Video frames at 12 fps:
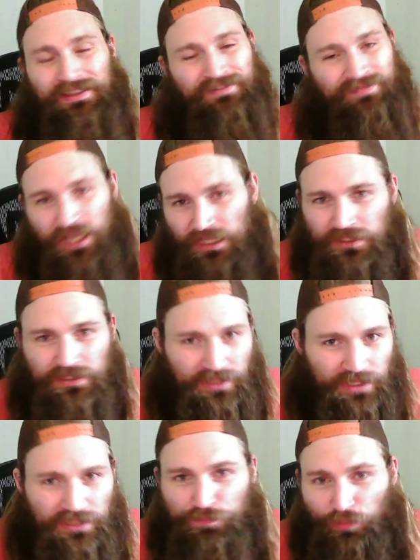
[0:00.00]
It's
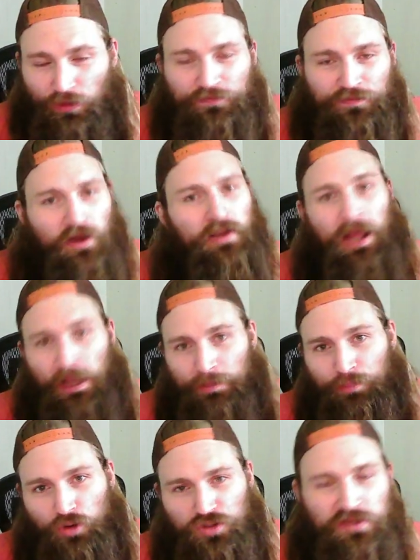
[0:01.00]
pretty fun, I
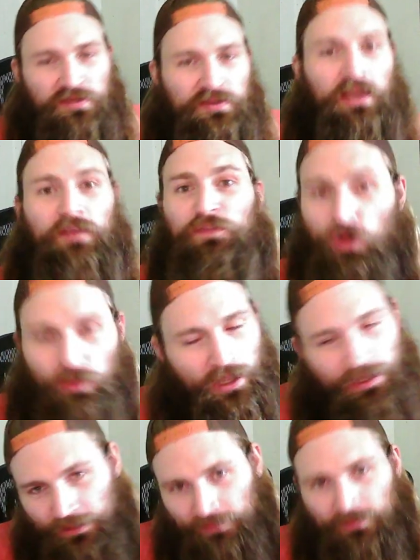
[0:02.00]
personally think. If you don't
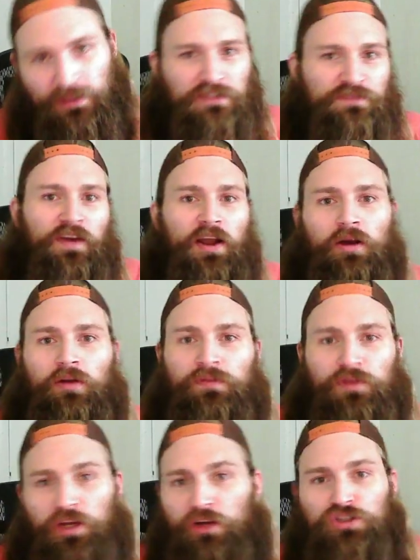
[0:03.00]
like it, that's fair. If
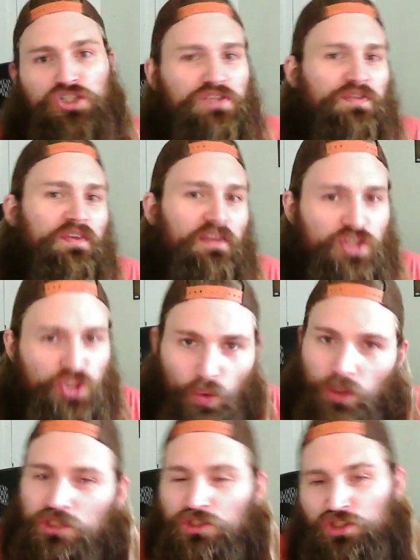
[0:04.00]
you're here just for the
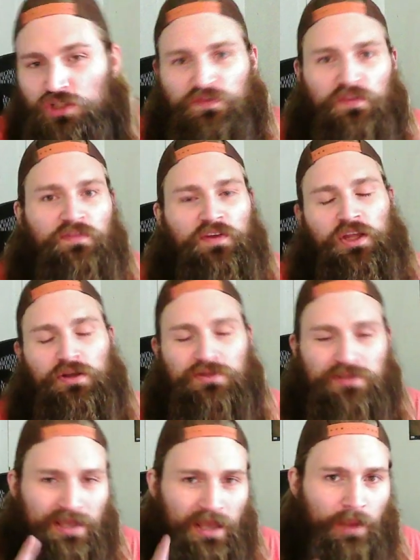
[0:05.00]
shorts, just for the
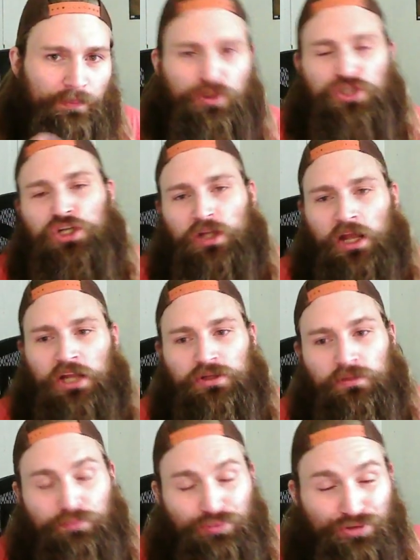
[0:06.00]
videos, I
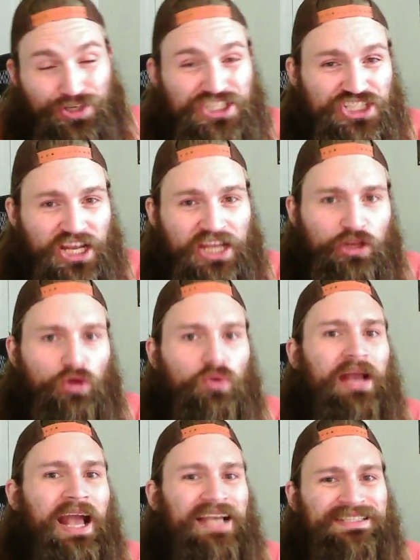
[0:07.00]
appreciate your
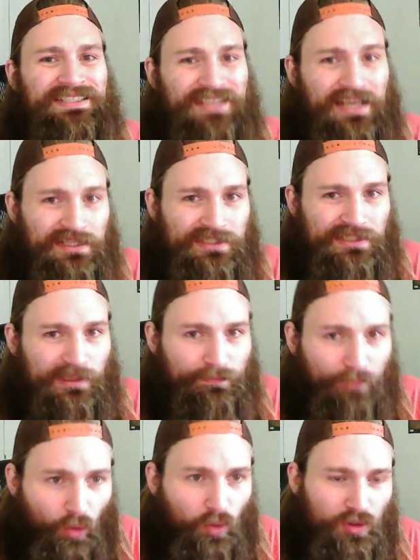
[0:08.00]
guys'
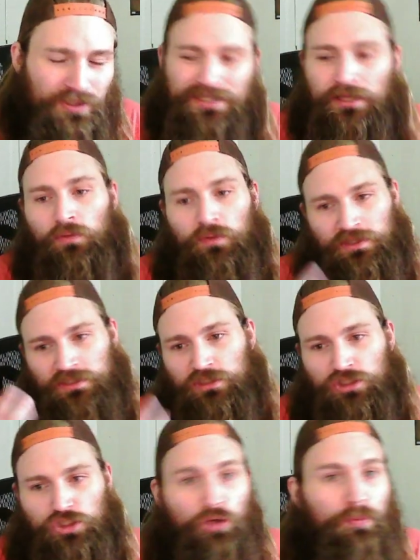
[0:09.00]
support with this
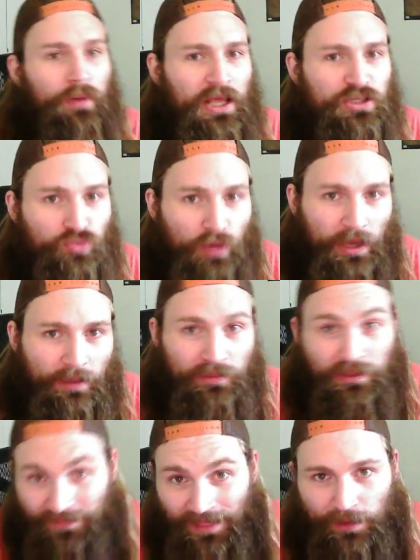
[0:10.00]
stupid-ass
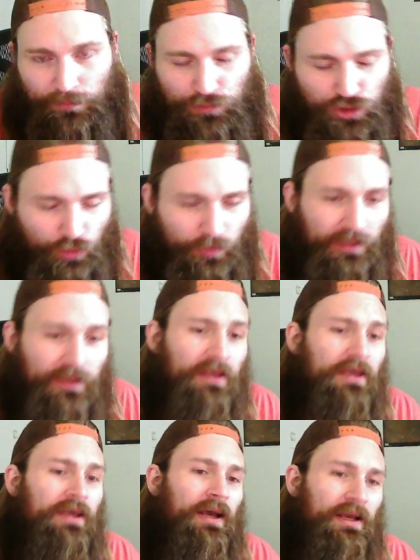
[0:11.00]
rambling that I'm doing.
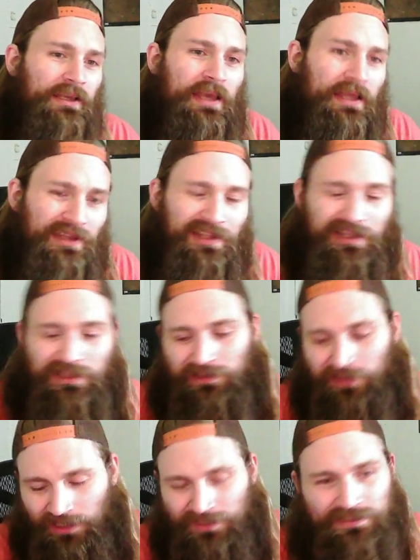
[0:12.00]
Again,
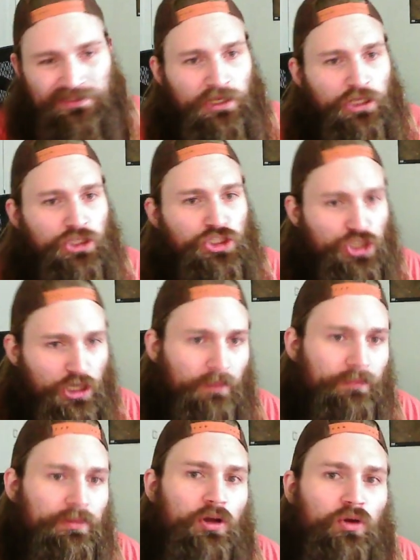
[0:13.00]
let's
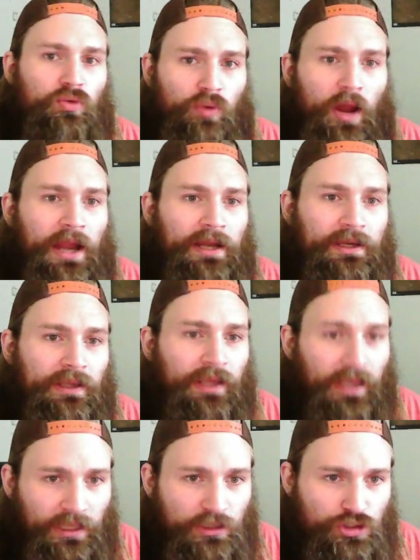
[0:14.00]
jump right
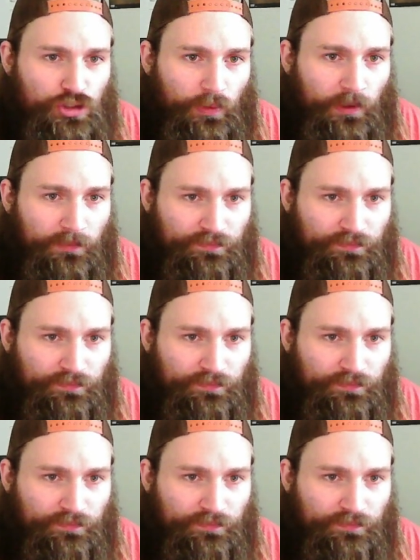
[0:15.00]
into it.